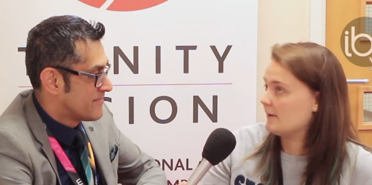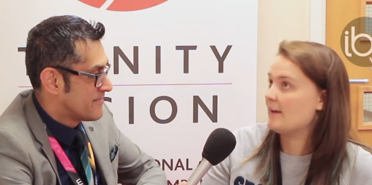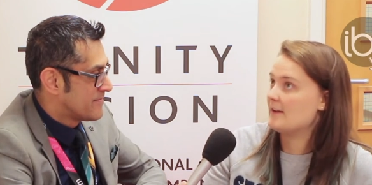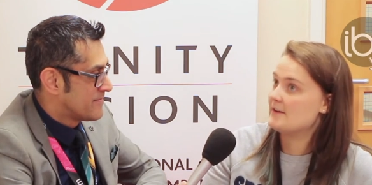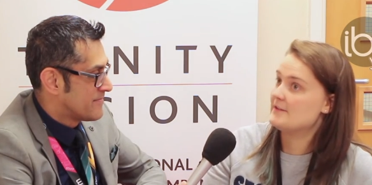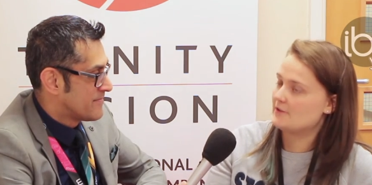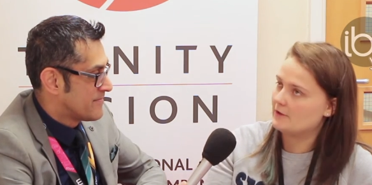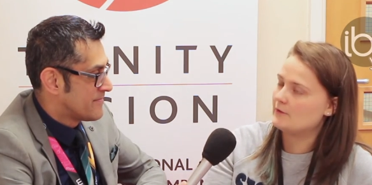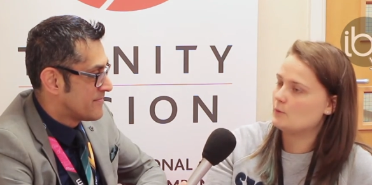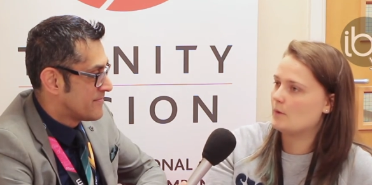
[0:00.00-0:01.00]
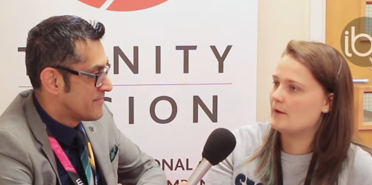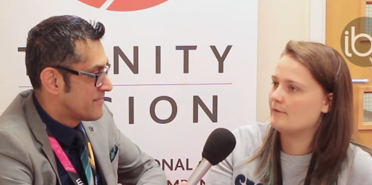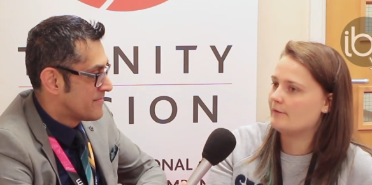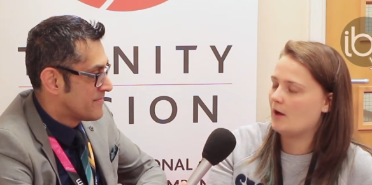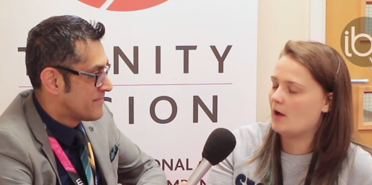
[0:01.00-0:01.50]
Speaker 1: liaison
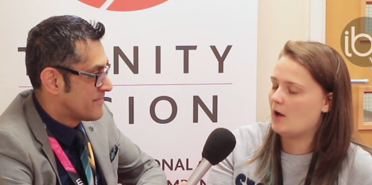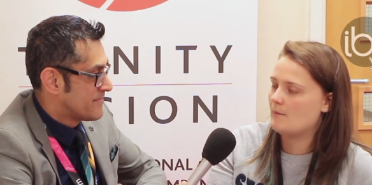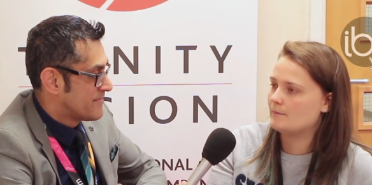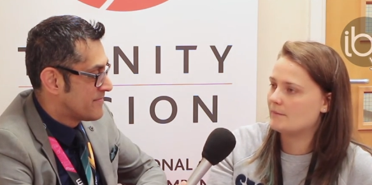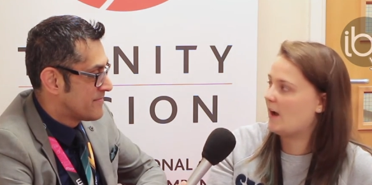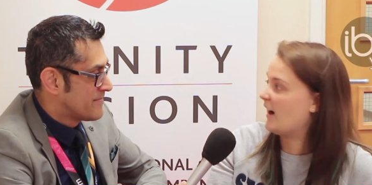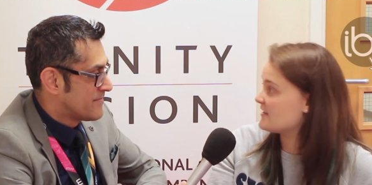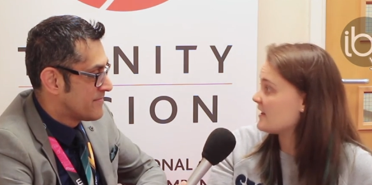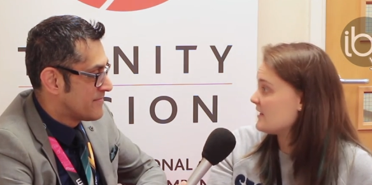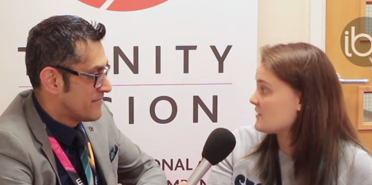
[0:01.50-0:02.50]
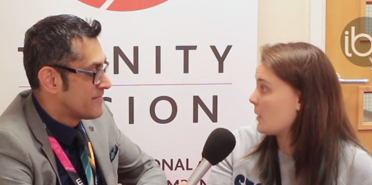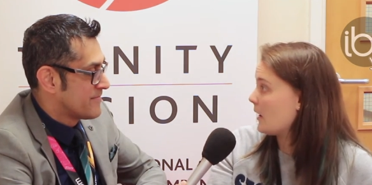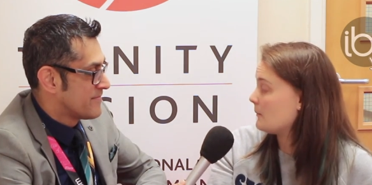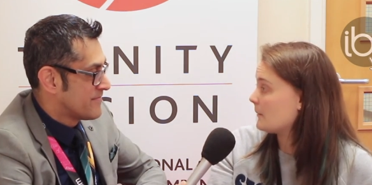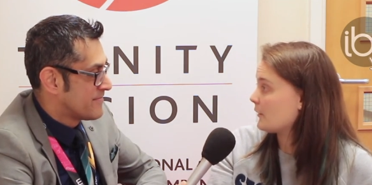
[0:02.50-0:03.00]
with um, I T as
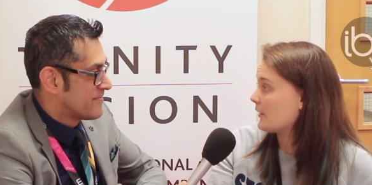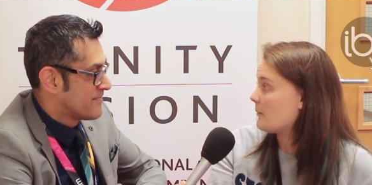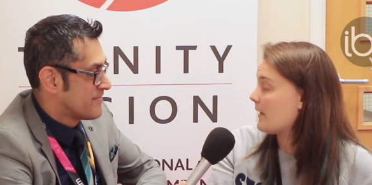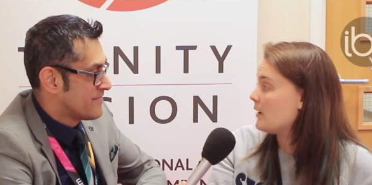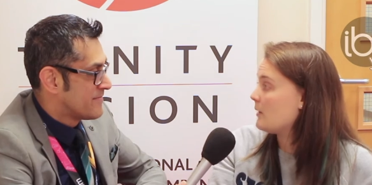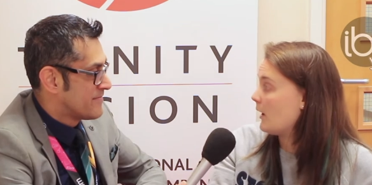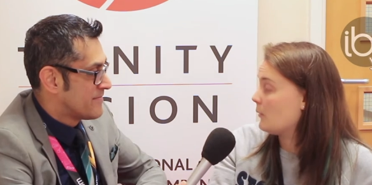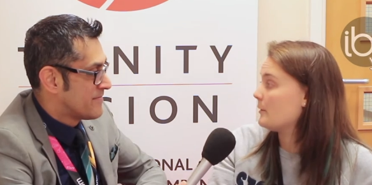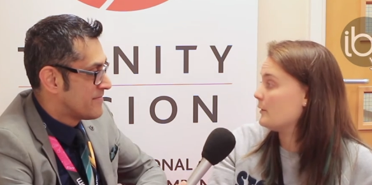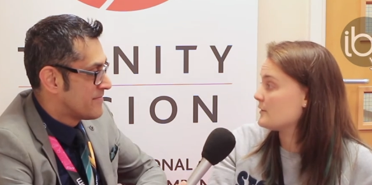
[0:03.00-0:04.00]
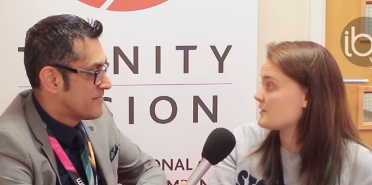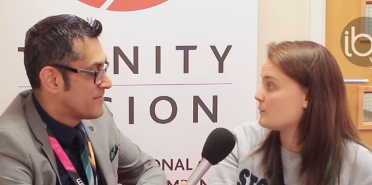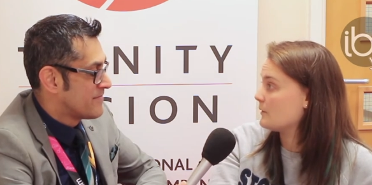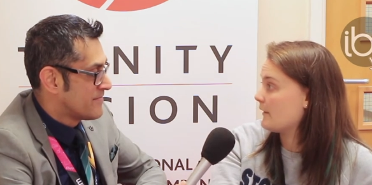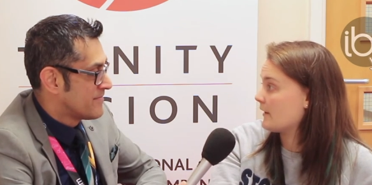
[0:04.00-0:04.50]
well, because they'll be helping us
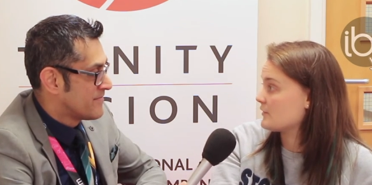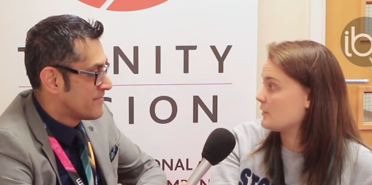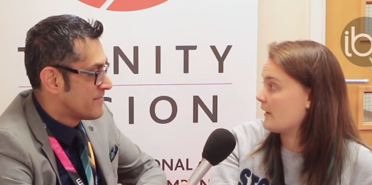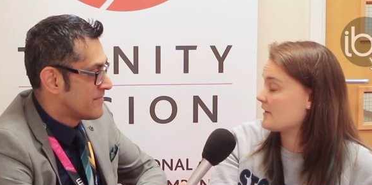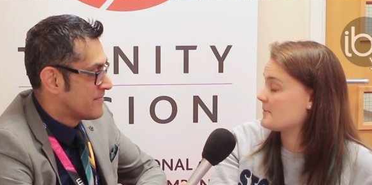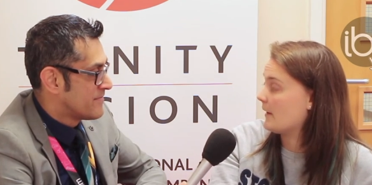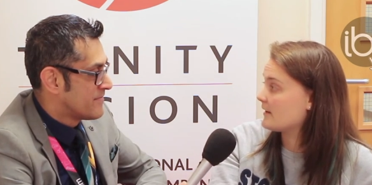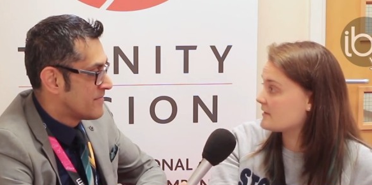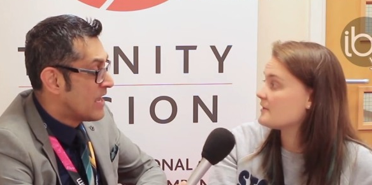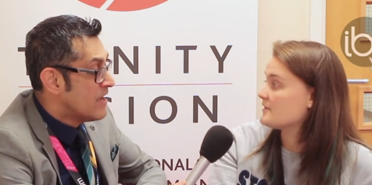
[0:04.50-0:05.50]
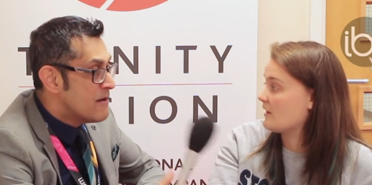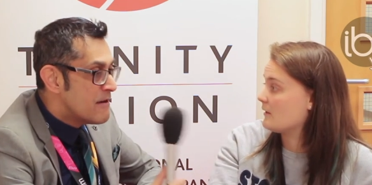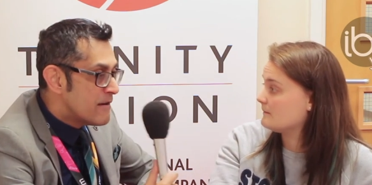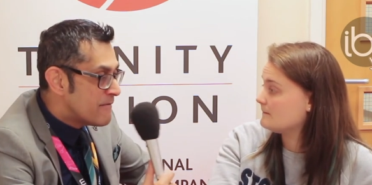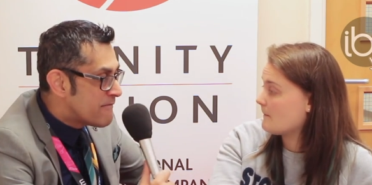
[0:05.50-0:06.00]
with that sort of aspect. So
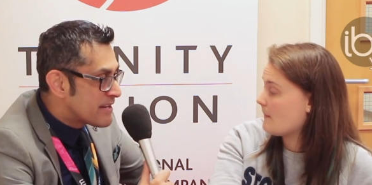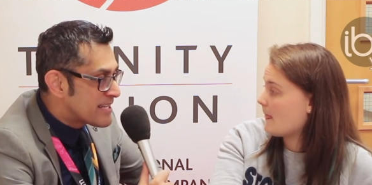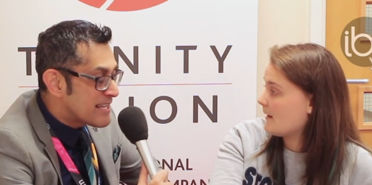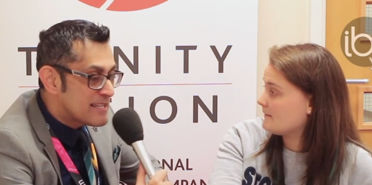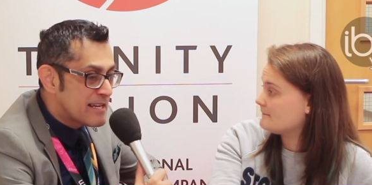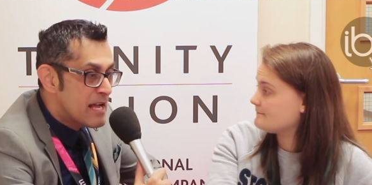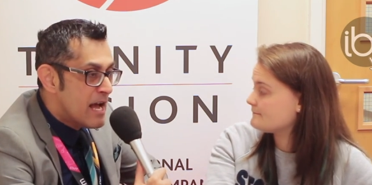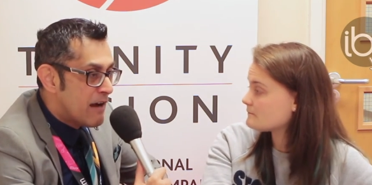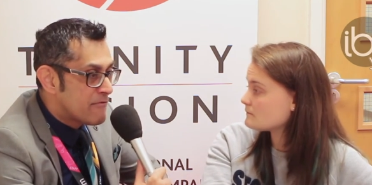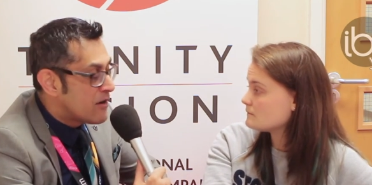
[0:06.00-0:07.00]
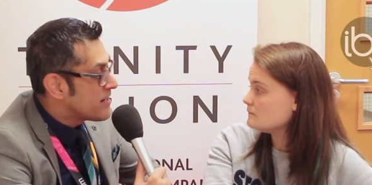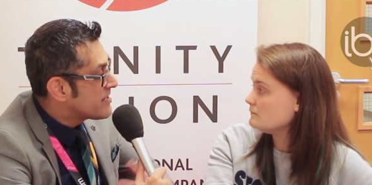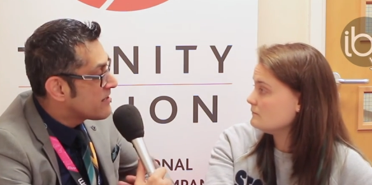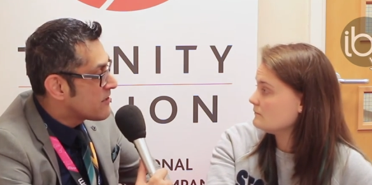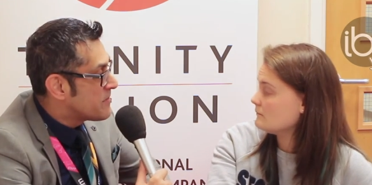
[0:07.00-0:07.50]
Speaker 2: fantastic. I've got a
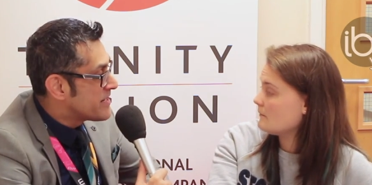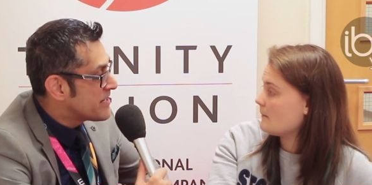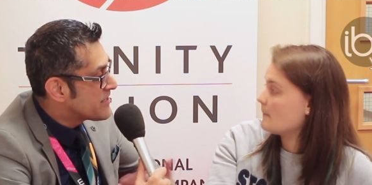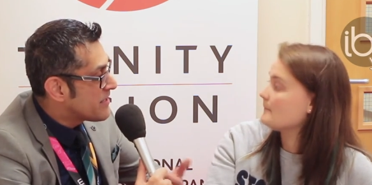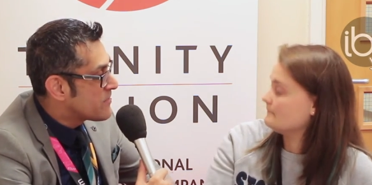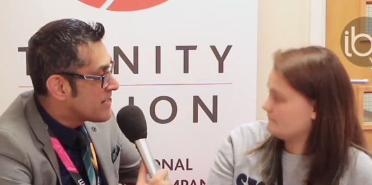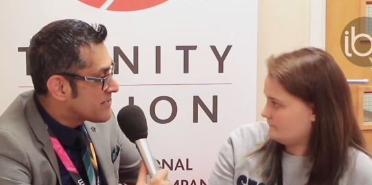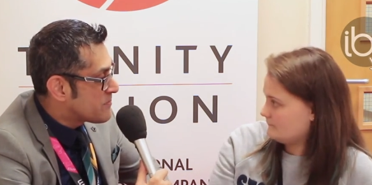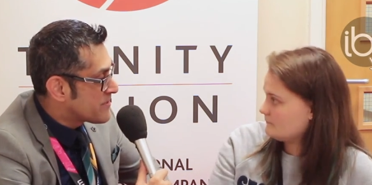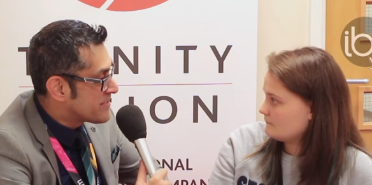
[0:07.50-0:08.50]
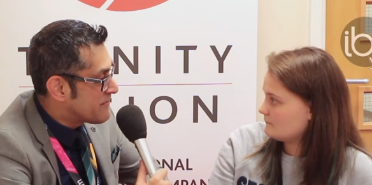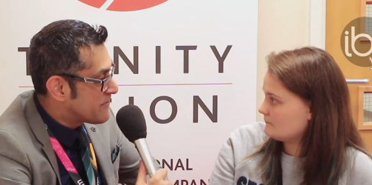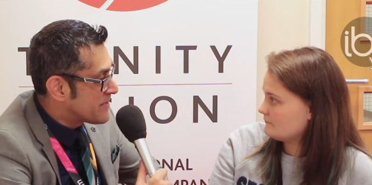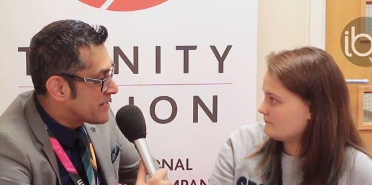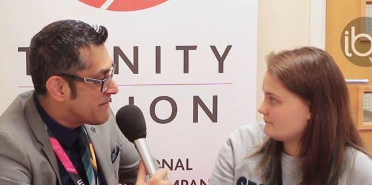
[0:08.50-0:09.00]
letter of commendation that that we'd like to present
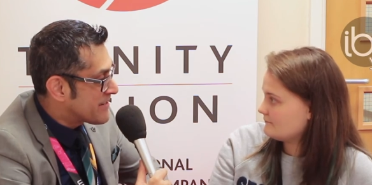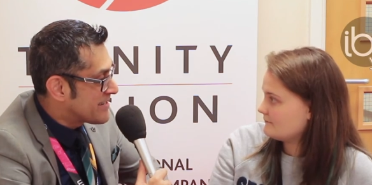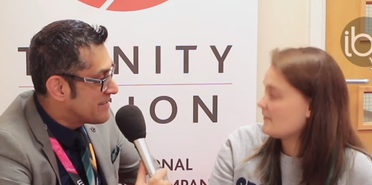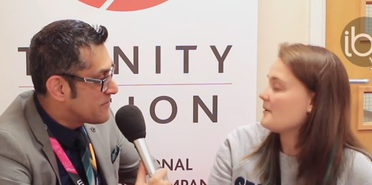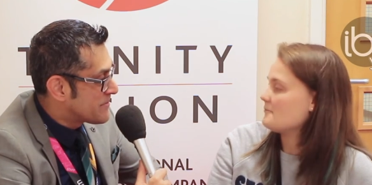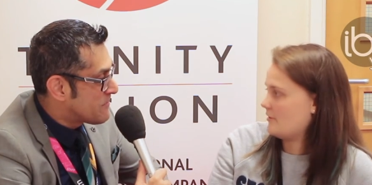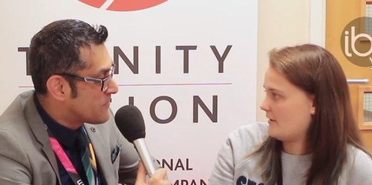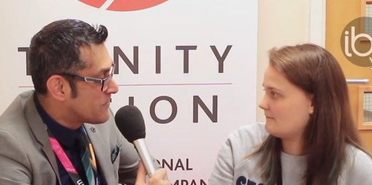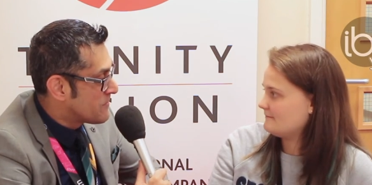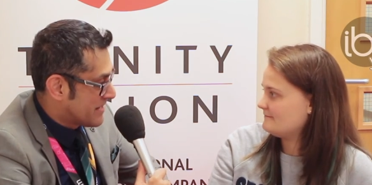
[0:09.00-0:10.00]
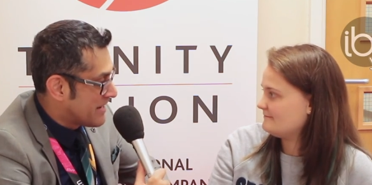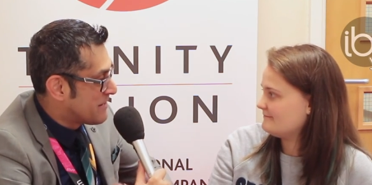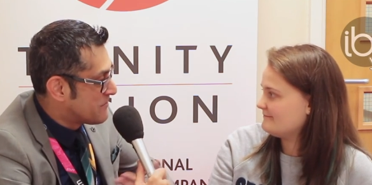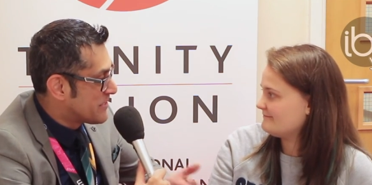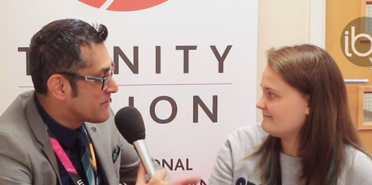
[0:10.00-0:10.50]
from the director. Would that,
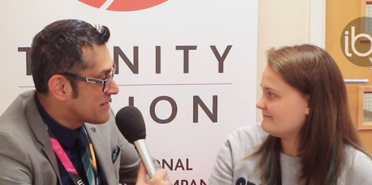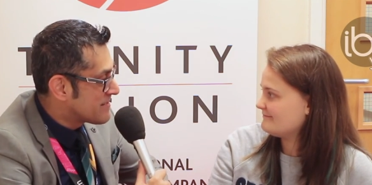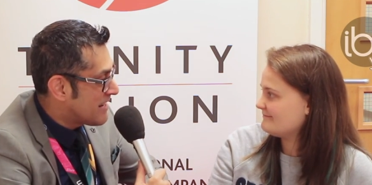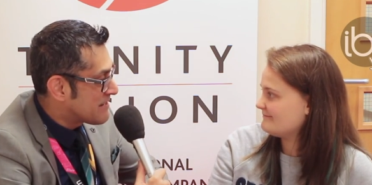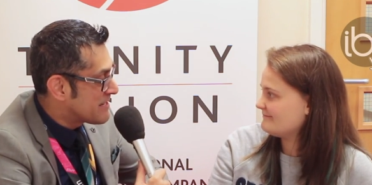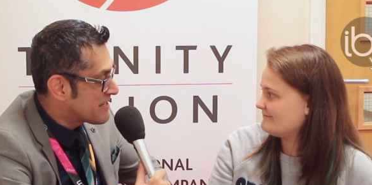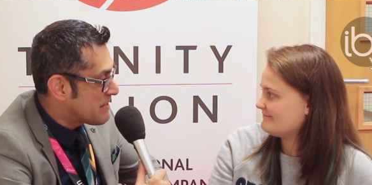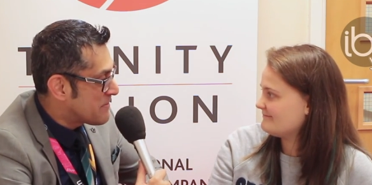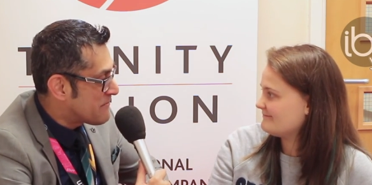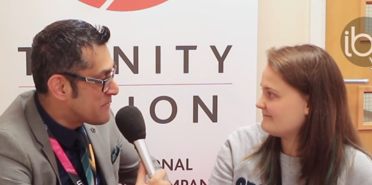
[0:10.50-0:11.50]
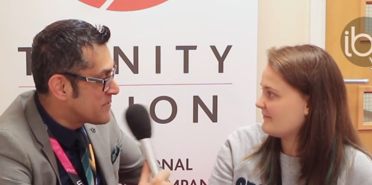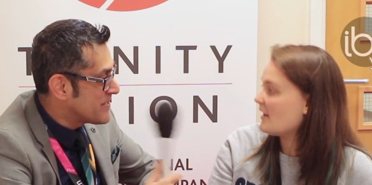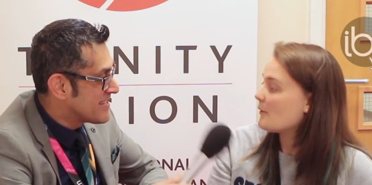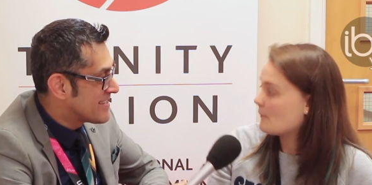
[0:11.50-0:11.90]
uh, would you kindly accept that from us?